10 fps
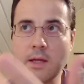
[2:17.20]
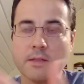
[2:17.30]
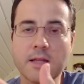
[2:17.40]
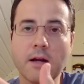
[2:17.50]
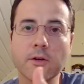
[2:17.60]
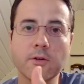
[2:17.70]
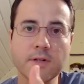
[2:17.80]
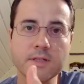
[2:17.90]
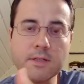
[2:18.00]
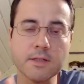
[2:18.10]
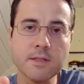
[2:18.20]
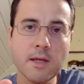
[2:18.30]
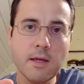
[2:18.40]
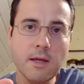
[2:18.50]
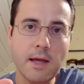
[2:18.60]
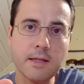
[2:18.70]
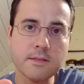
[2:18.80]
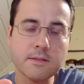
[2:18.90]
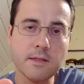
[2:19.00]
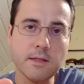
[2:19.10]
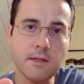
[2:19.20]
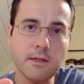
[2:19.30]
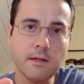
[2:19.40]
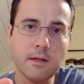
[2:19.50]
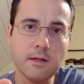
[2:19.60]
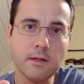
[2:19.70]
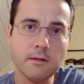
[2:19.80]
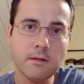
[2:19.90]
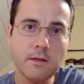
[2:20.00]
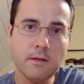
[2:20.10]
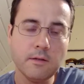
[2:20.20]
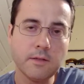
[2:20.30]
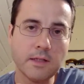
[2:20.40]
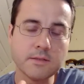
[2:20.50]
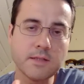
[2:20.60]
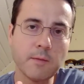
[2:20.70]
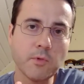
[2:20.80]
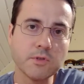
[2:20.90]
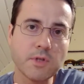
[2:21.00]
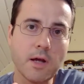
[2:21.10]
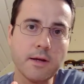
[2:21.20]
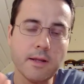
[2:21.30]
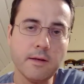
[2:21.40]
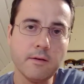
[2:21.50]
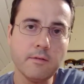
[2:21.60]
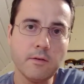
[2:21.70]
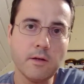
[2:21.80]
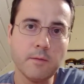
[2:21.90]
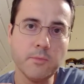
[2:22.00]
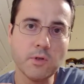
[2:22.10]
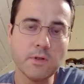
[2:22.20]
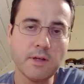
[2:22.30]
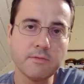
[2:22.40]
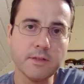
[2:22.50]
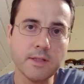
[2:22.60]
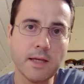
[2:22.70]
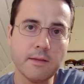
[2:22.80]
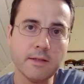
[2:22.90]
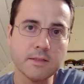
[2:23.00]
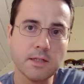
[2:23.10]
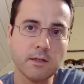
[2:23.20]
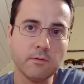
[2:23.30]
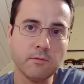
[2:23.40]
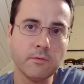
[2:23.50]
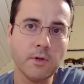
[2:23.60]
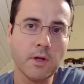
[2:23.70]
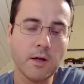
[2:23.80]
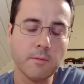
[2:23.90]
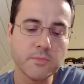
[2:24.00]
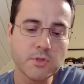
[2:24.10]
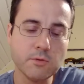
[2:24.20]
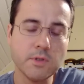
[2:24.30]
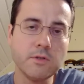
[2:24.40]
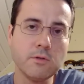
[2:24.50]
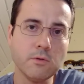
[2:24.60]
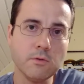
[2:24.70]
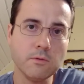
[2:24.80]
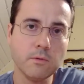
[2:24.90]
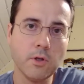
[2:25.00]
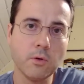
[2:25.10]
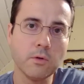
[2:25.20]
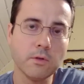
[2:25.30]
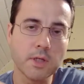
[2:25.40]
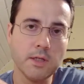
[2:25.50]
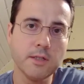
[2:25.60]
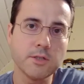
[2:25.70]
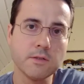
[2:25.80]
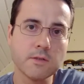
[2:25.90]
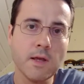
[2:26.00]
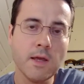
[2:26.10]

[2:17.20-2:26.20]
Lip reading: characteristics as the as time goes on, and you can definitely get things that are suited to local conditions.